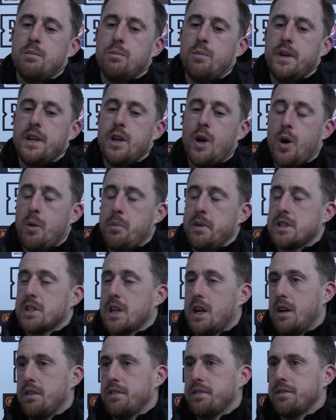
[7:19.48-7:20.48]
we know it'll be
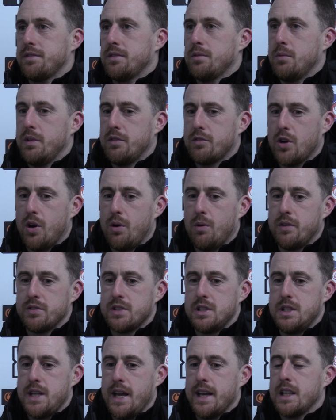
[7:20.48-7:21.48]
tough. We've got to
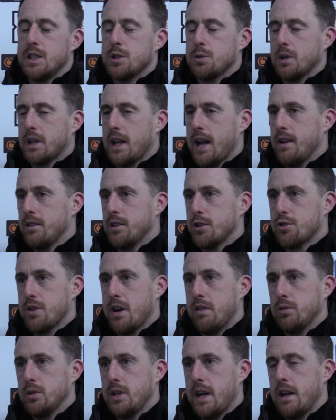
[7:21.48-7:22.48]
obviously take into account the
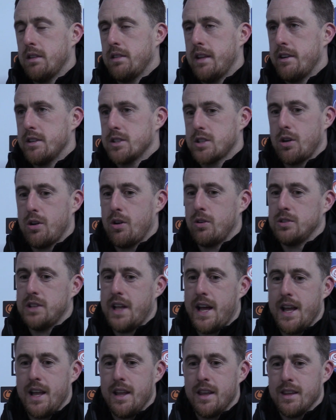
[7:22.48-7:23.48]
travel down there. It's a long
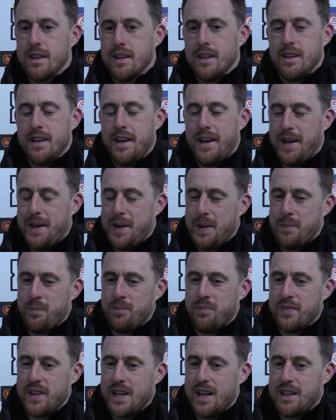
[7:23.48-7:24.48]
day,
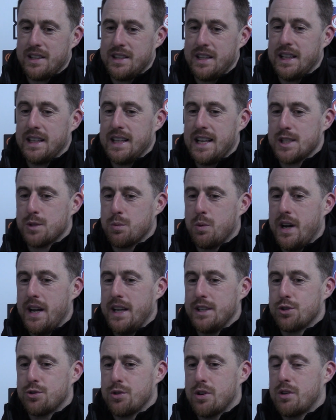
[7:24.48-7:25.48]
and I think that's
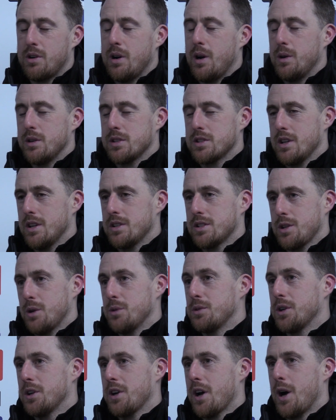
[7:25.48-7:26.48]
why Truro are
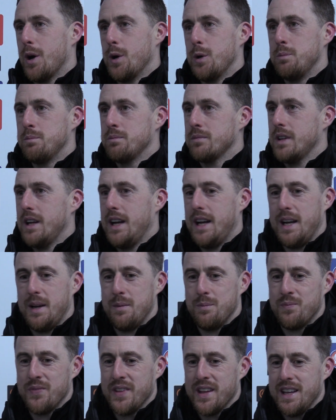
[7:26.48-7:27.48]
so good at home.
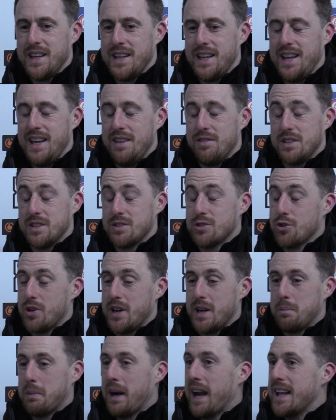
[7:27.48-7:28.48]
Even
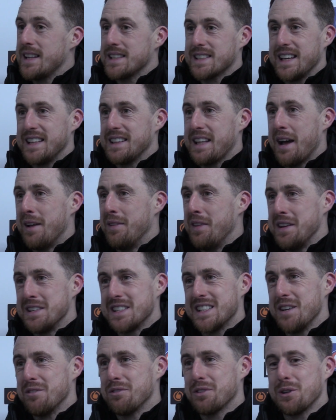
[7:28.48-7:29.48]
trying to plan to get down there
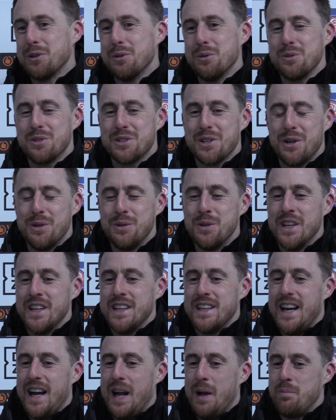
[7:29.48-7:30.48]
is difficult. So
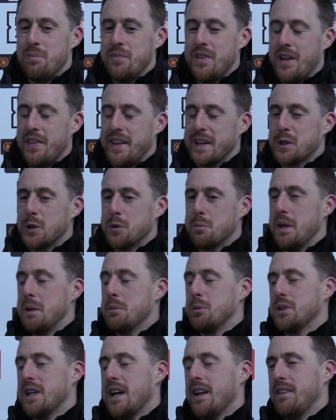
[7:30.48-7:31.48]
no, they're good
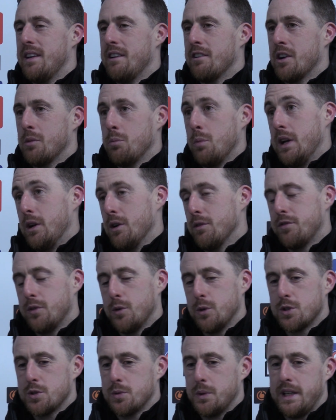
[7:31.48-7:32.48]
people down there, and we look
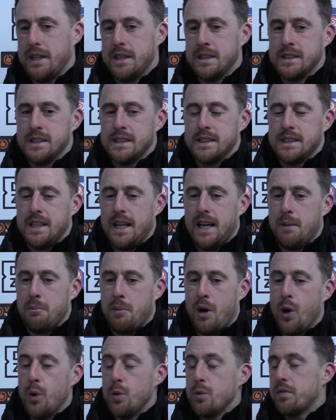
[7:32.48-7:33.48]
forward to it.
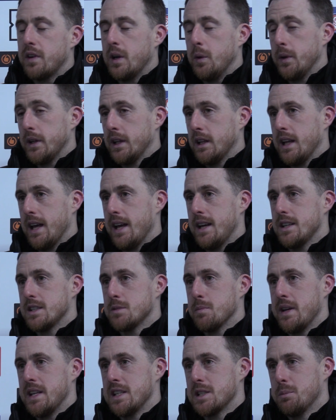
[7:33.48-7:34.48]
Hopefully we can get
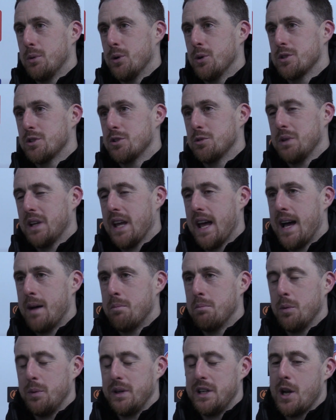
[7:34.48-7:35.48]
as many supporters as we
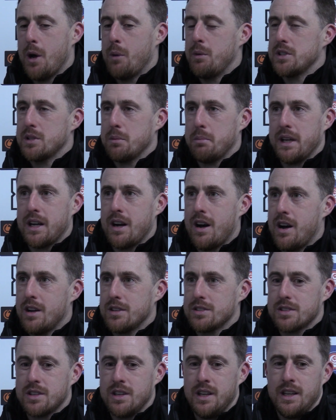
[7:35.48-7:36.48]
can, but we know it's a big
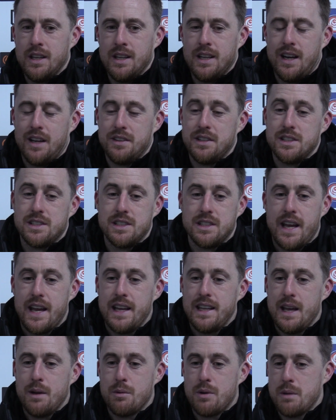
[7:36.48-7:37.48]
ask. I think
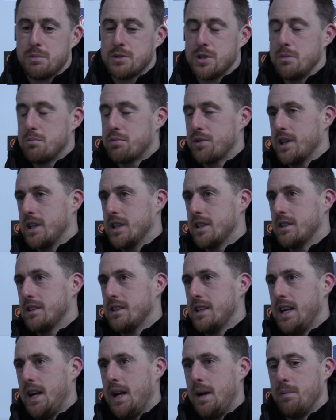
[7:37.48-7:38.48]
today they were absolutely
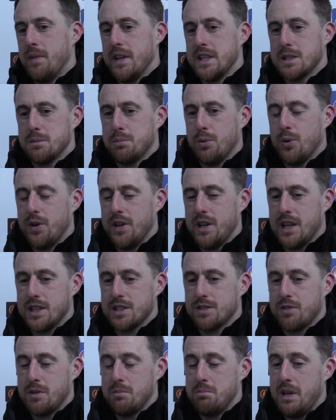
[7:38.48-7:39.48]
brilliant. They supported
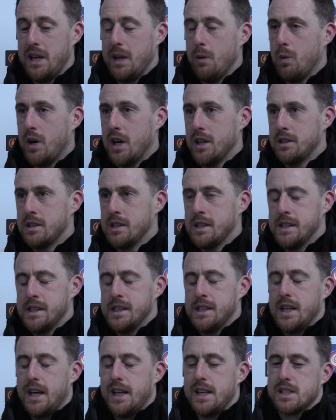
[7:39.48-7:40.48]
us from minute 1,
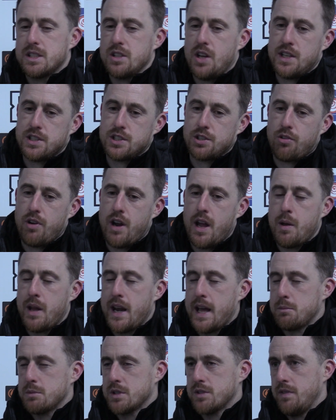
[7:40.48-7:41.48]
and it's nice to create
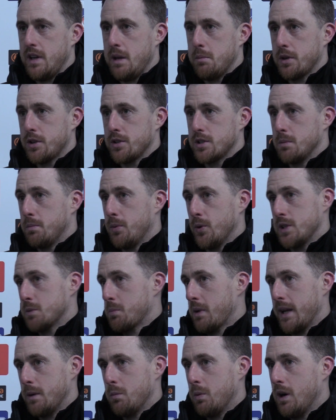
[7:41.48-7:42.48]
an atmosphere because the boys
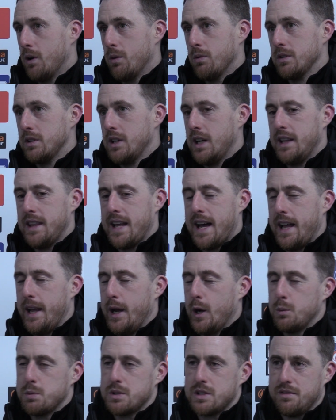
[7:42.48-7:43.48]
played well, and that
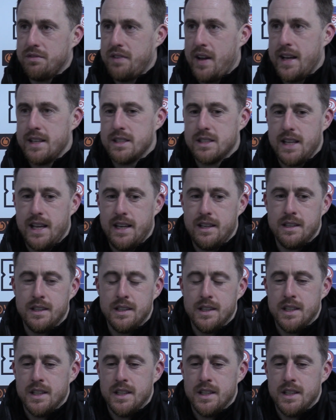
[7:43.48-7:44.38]
helps the fans then